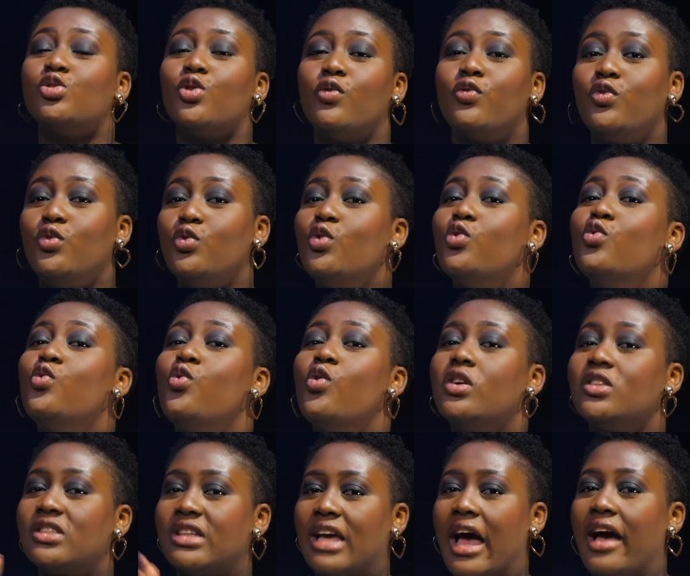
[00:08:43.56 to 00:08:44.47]
So if you
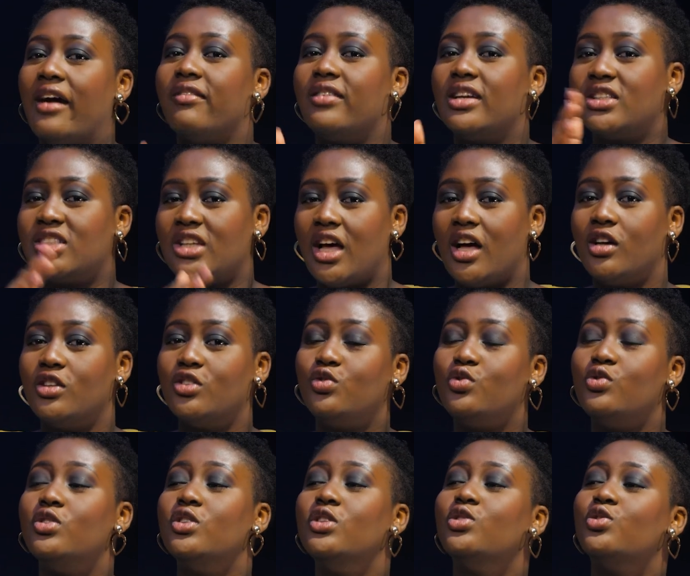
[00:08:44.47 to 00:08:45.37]
want to have a
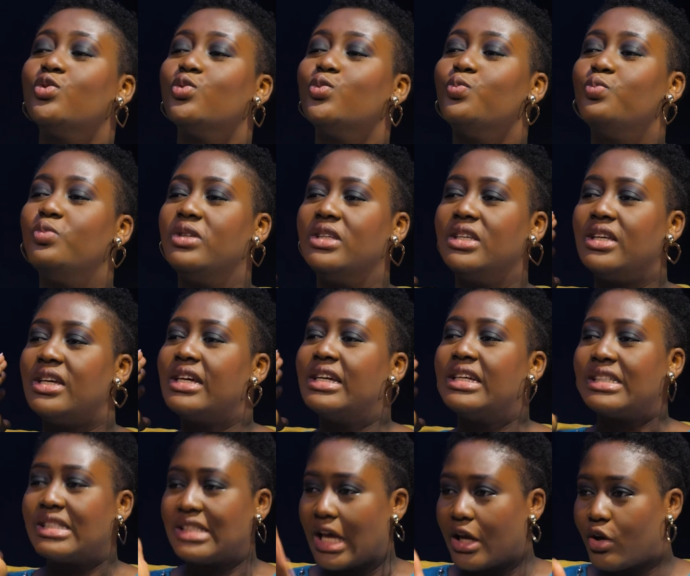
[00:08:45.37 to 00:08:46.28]
child, you need to be
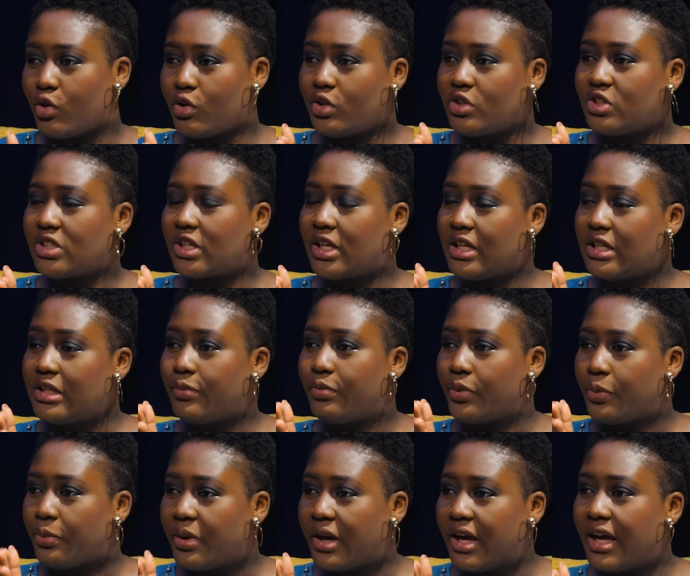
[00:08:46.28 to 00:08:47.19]
psychologically
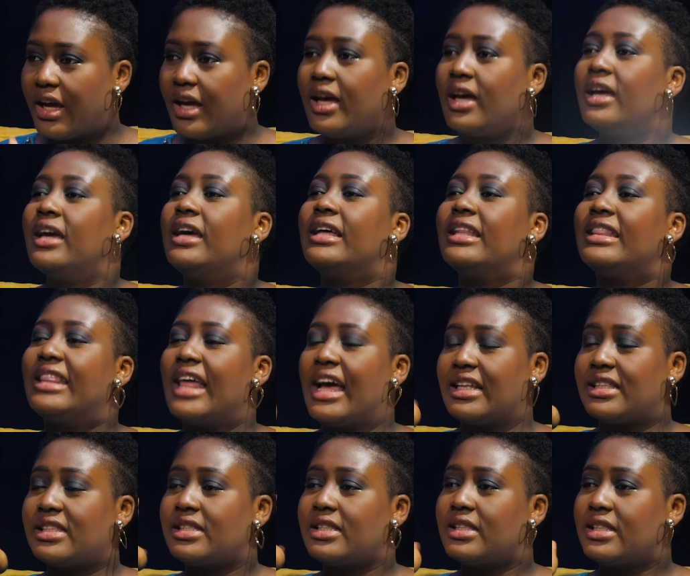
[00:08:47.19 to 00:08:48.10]
prepared
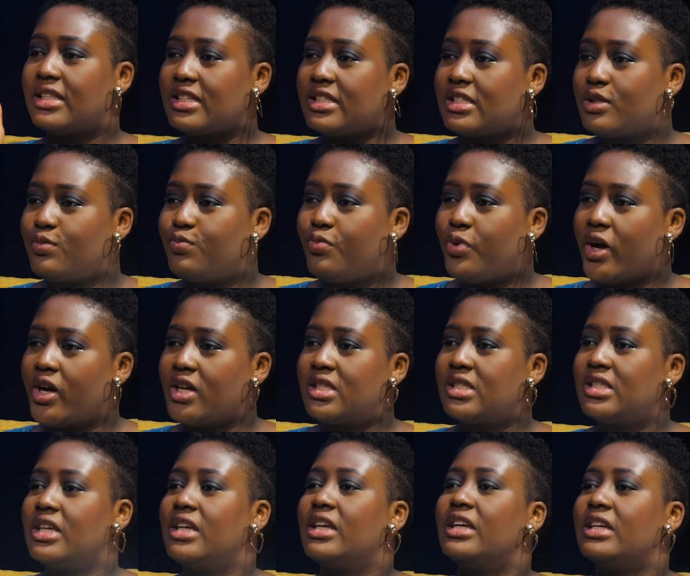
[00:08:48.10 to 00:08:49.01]
that this
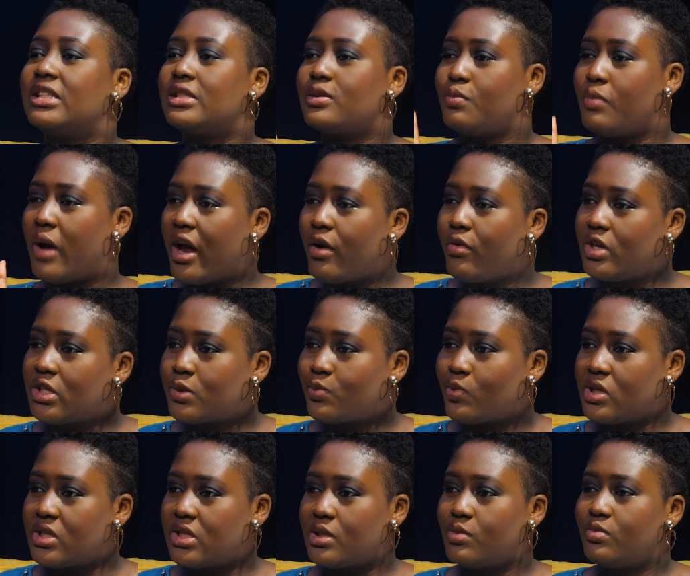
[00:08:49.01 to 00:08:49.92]
person is my
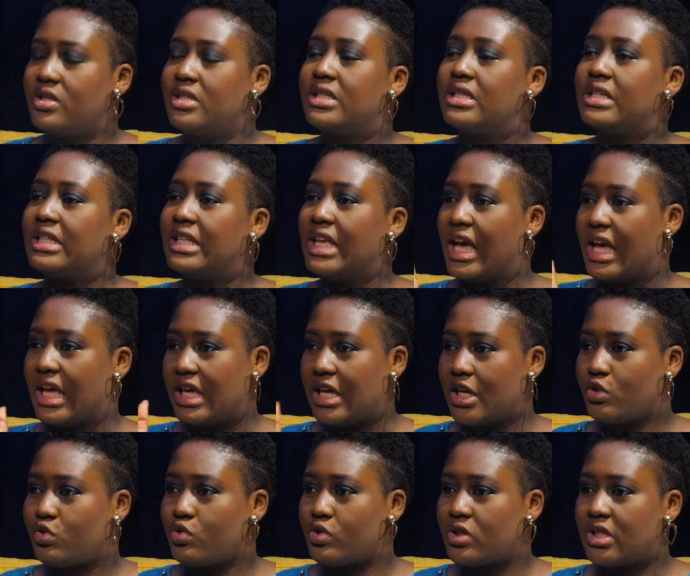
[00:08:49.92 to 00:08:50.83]
responsibility. They are
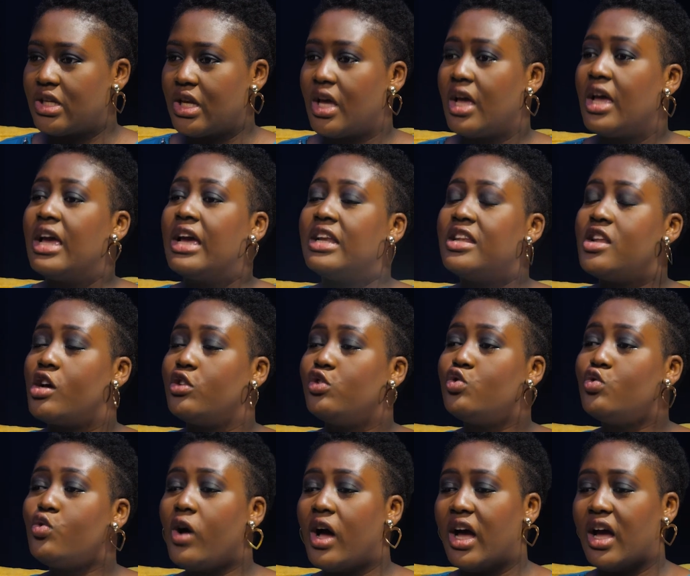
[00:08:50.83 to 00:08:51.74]
here to stay. Now
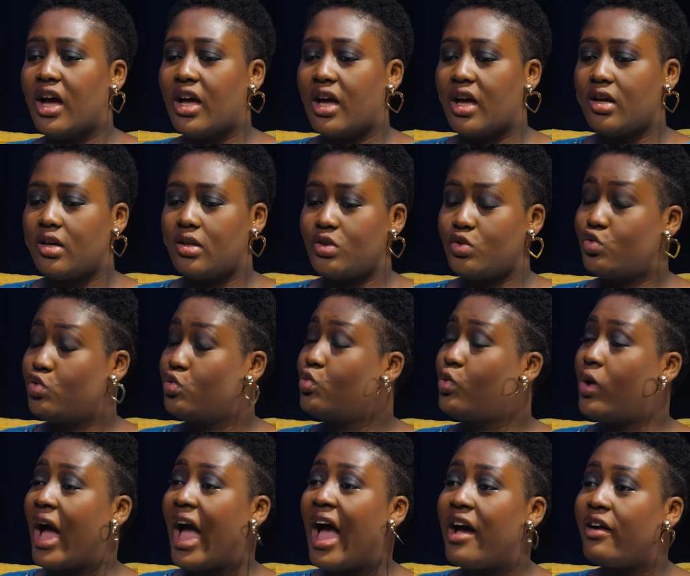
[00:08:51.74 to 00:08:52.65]

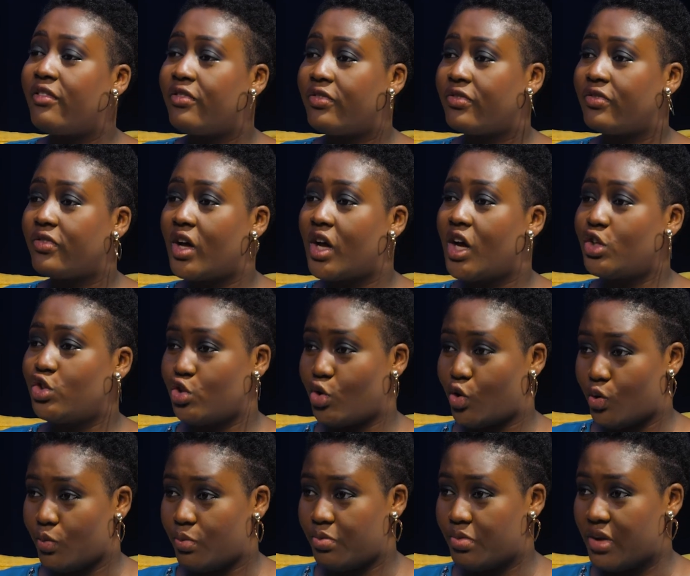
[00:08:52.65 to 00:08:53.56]
you have a
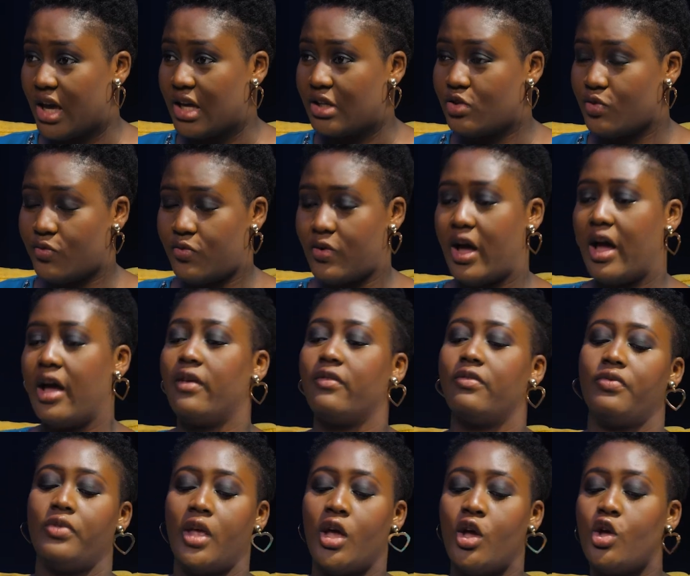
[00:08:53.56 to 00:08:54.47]
job, 8 to
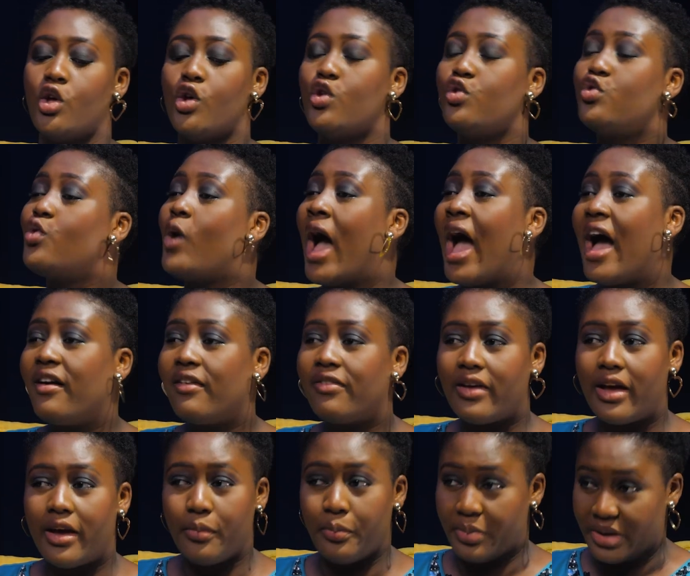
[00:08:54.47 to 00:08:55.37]
5, you
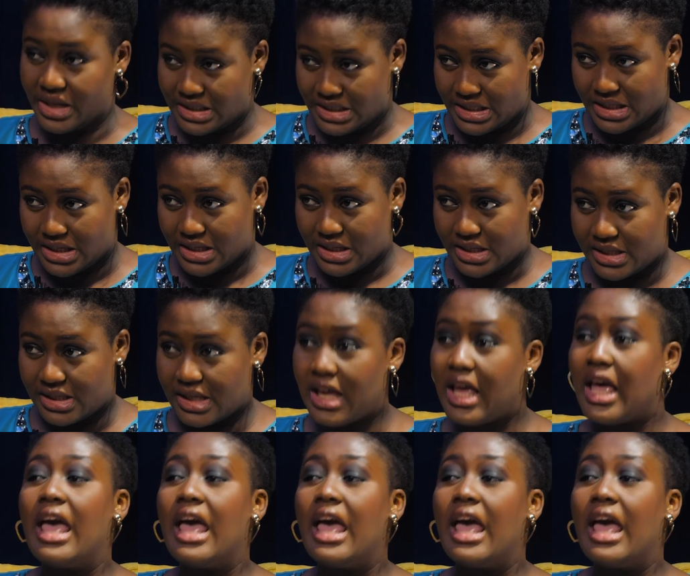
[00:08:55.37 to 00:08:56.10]
have a business,